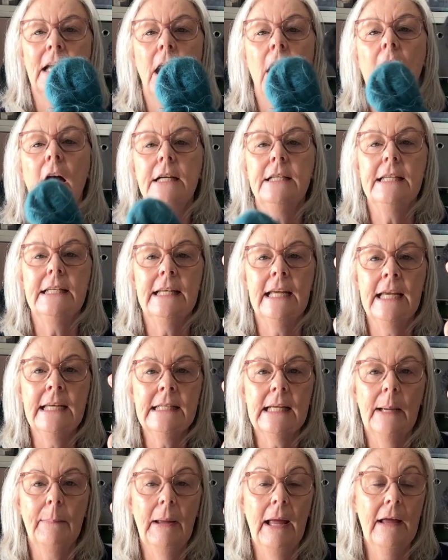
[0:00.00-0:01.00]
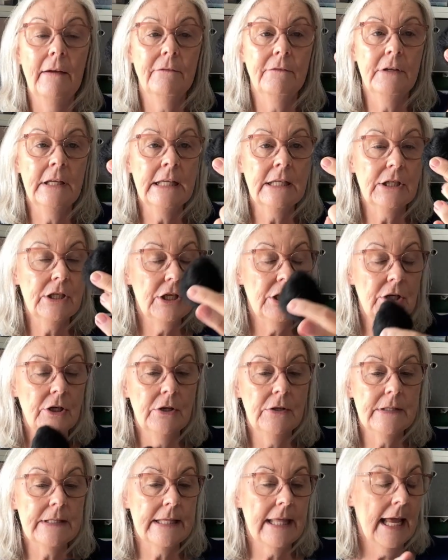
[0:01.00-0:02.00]
I did end up having to
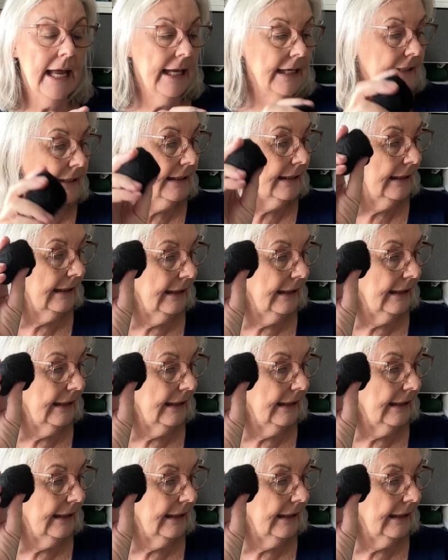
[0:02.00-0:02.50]
use that